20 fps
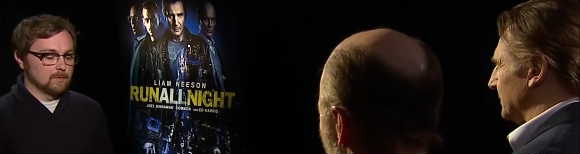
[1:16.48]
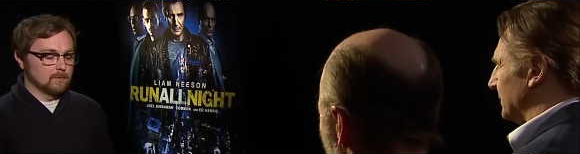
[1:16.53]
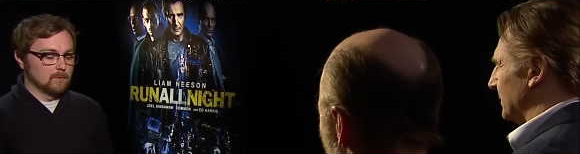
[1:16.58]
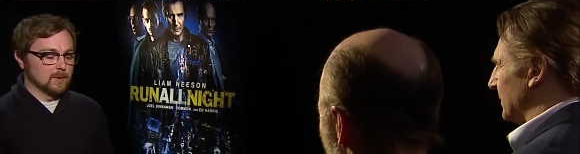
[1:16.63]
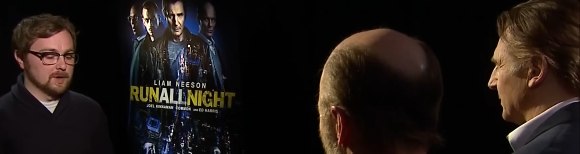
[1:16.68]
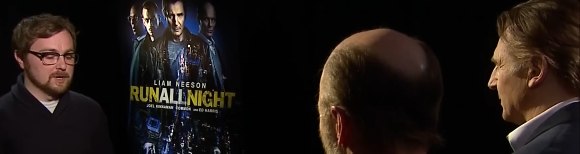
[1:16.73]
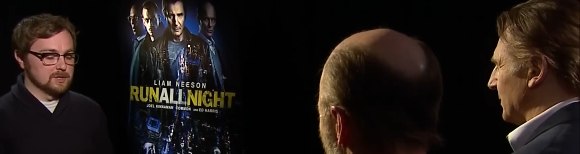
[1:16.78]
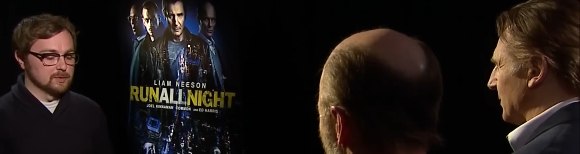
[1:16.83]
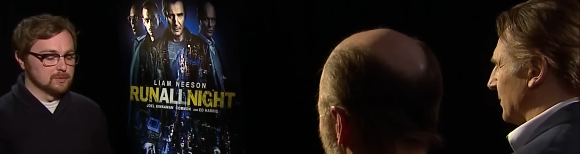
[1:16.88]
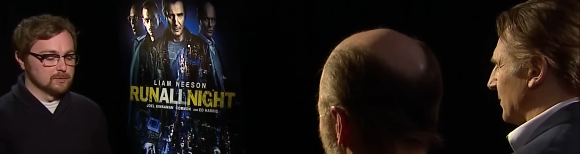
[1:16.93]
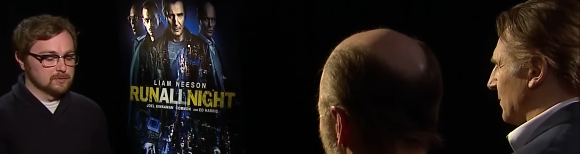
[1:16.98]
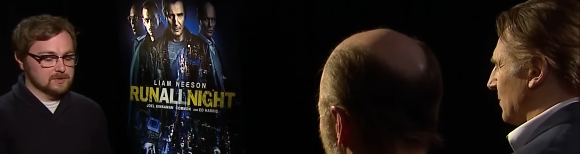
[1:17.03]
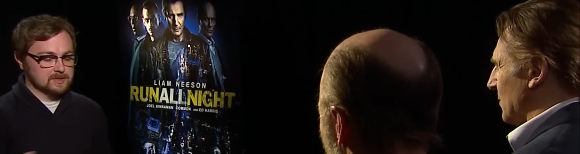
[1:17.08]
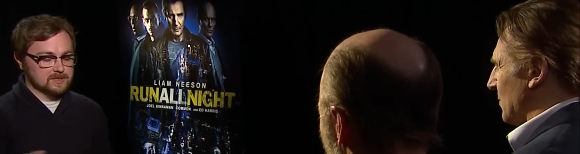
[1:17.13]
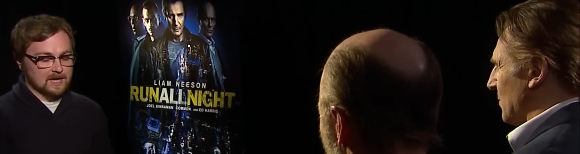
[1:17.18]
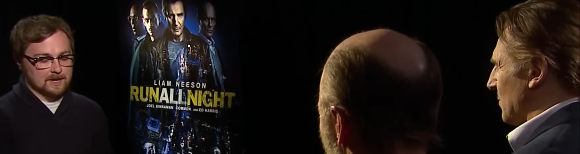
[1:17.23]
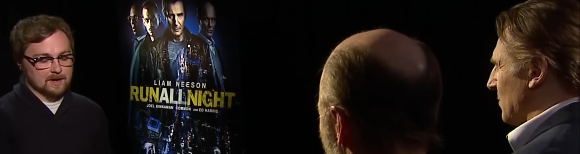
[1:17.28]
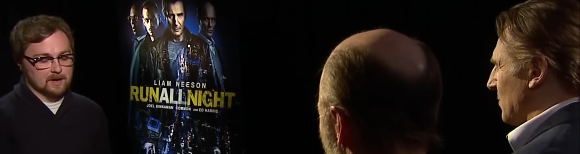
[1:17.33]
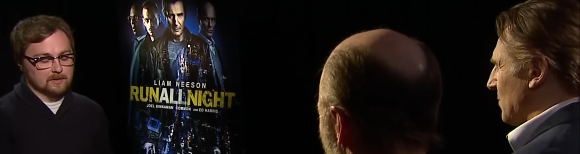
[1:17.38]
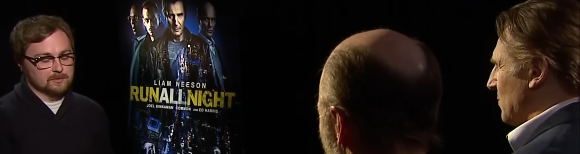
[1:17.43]
Speaker 1: when you
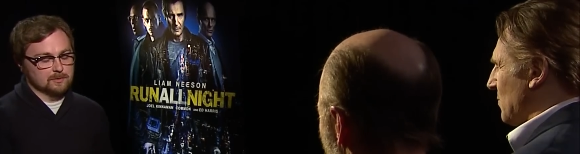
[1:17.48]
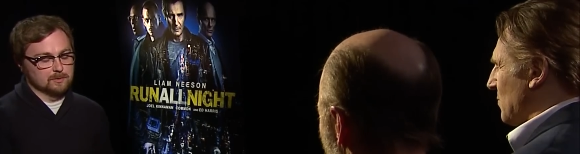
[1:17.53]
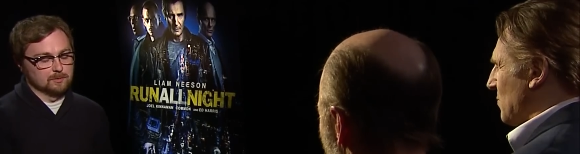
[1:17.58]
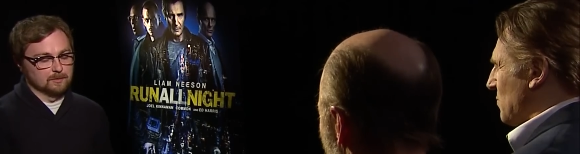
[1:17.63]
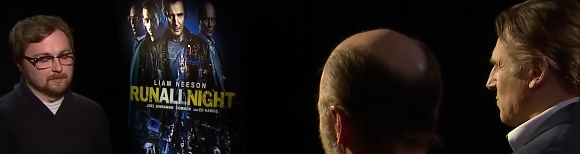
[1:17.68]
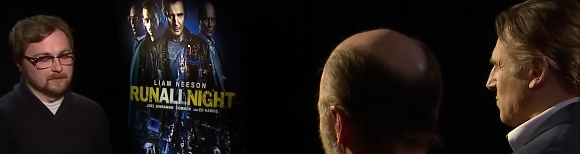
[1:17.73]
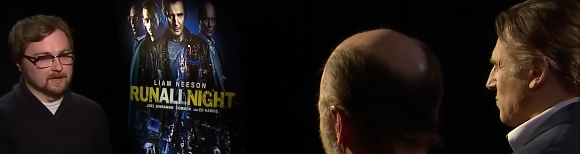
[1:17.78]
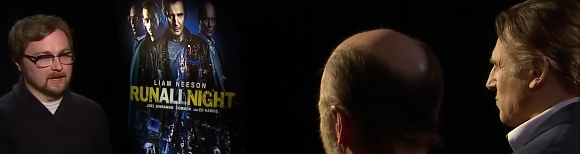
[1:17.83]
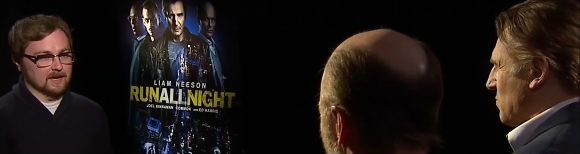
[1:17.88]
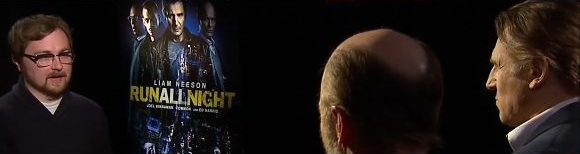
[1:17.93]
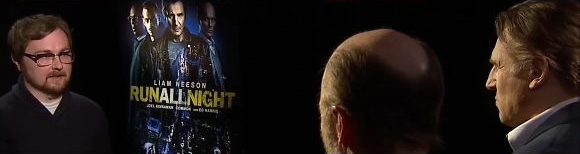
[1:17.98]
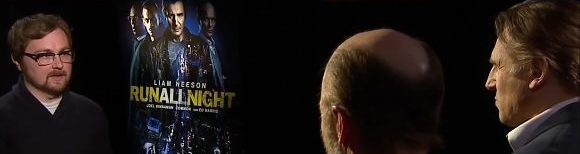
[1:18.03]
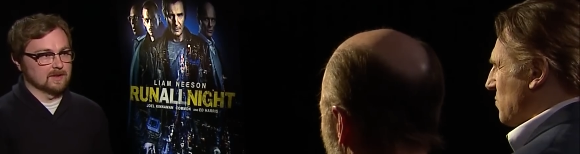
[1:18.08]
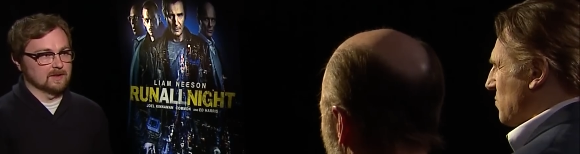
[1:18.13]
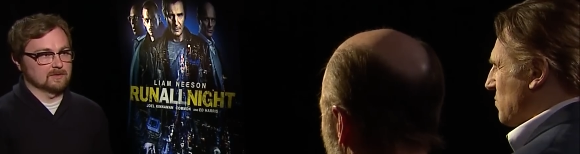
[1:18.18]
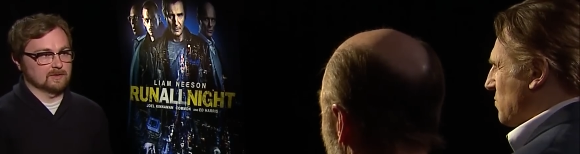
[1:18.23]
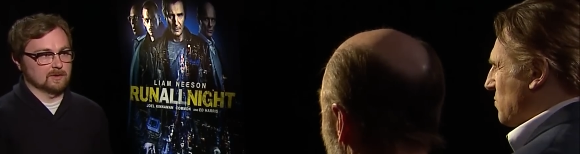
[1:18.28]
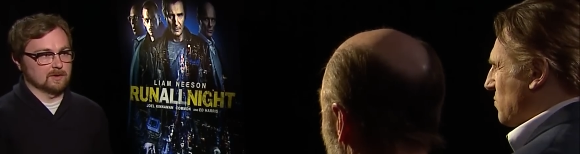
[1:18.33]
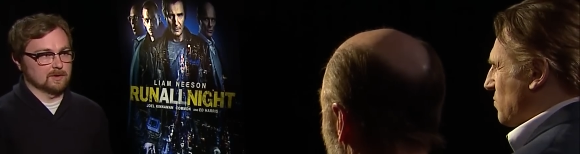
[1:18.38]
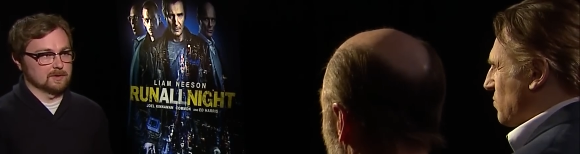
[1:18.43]
sign on to a movie like
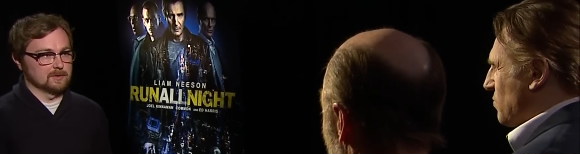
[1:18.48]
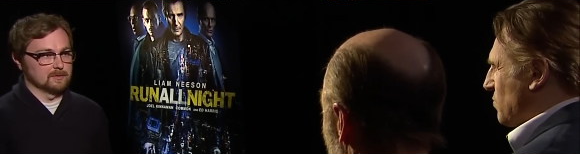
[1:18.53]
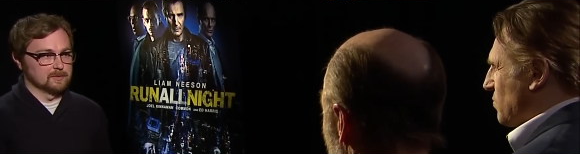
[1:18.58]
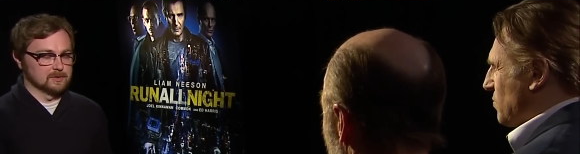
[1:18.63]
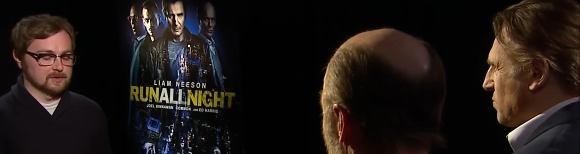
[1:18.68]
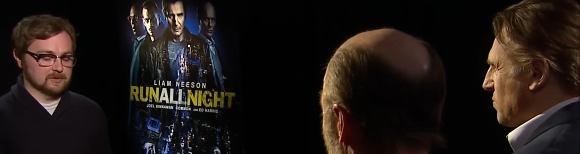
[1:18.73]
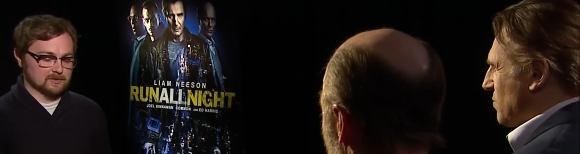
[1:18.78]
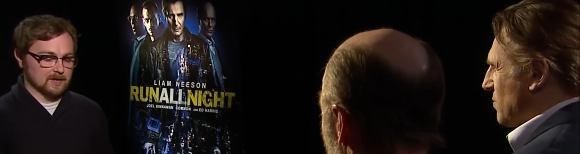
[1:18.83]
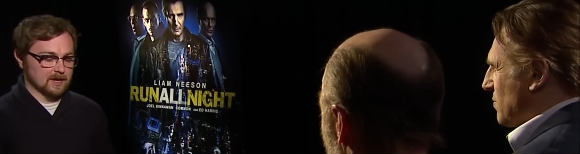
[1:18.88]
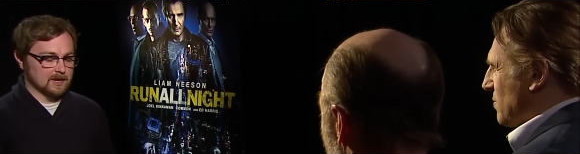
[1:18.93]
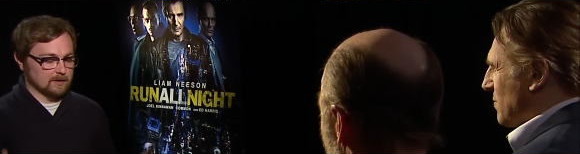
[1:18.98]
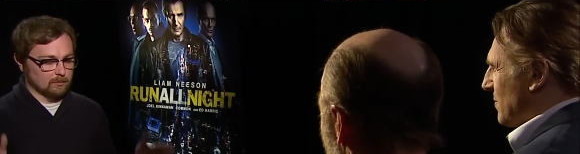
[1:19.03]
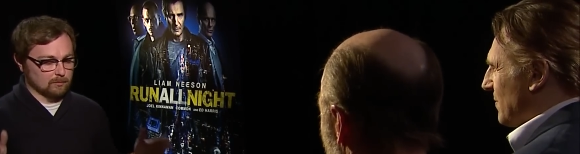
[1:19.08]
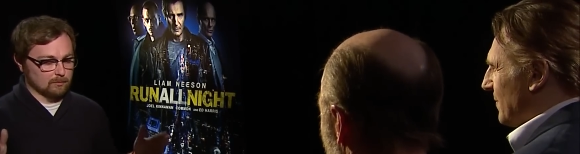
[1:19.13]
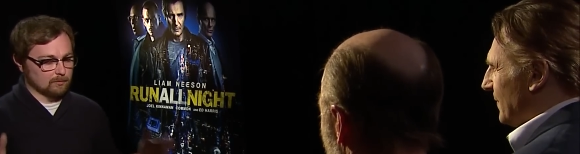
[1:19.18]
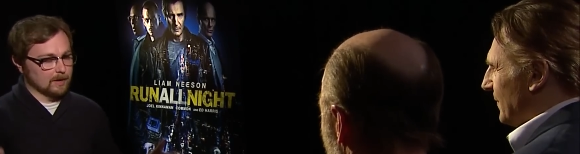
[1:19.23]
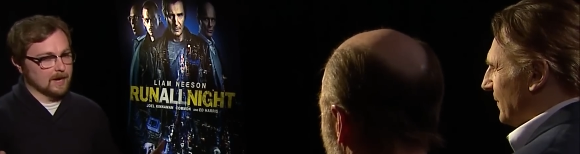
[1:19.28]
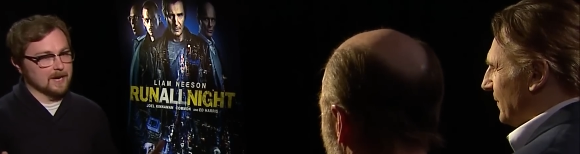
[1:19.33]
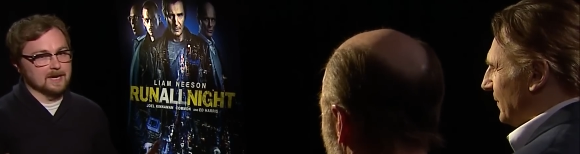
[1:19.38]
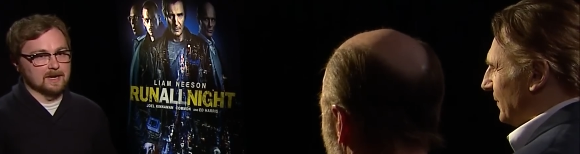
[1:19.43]
this, are you just like
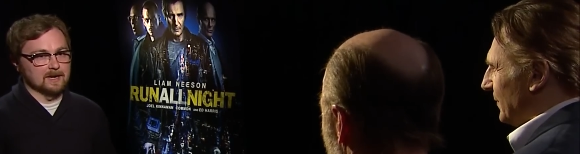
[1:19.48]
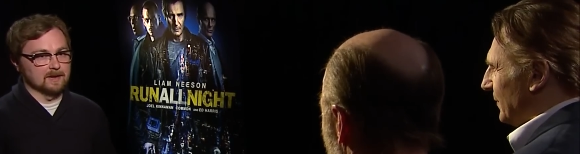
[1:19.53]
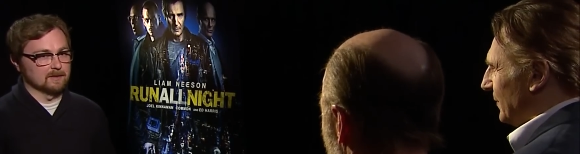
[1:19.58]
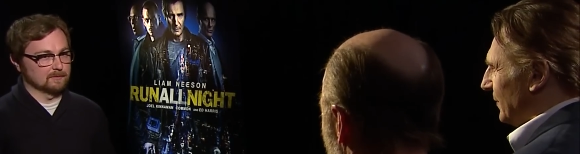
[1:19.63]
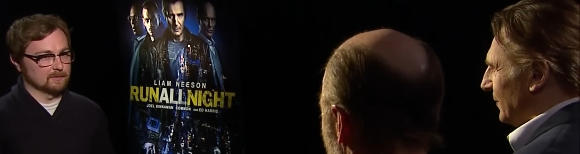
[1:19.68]
ready?